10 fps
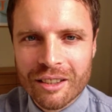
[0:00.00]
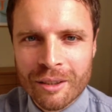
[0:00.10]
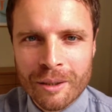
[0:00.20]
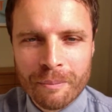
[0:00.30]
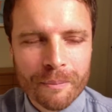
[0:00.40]

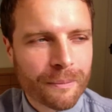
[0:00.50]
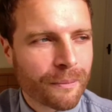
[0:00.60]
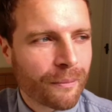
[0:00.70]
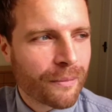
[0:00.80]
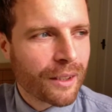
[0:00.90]

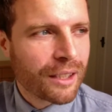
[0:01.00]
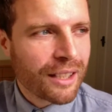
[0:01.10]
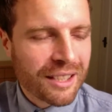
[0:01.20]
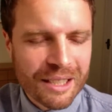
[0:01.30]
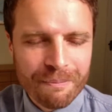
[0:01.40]
It's
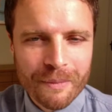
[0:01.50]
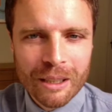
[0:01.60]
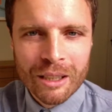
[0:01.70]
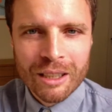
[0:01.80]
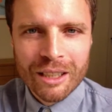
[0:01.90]
actually
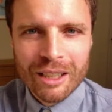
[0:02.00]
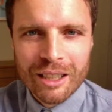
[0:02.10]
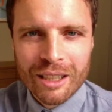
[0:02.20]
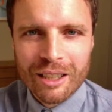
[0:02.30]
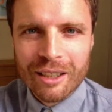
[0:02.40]

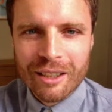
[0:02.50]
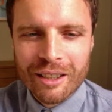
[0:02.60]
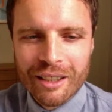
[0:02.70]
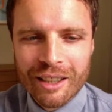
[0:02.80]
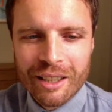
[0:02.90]

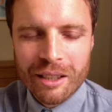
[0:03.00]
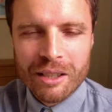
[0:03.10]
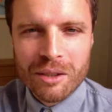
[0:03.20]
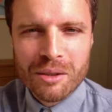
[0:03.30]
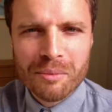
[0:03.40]

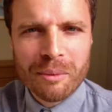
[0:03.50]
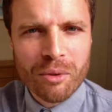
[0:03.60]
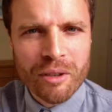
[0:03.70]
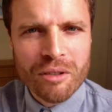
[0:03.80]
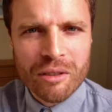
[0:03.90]
it's a bit
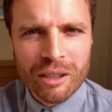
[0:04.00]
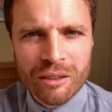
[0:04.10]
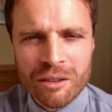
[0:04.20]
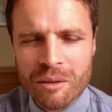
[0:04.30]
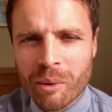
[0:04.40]
more interesting than
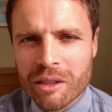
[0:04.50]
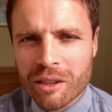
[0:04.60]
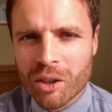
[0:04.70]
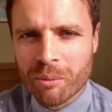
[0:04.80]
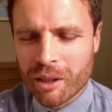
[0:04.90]
just the basic
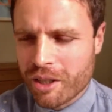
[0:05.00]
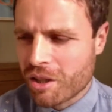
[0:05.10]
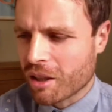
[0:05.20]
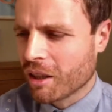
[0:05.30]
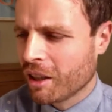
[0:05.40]

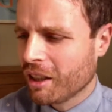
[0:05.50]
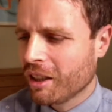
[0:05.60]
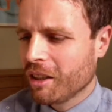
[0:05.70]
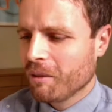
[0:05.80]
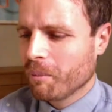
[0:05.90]
compilation
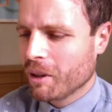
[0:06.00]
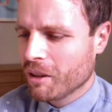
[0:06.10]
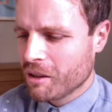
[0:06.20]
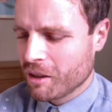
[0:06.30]
because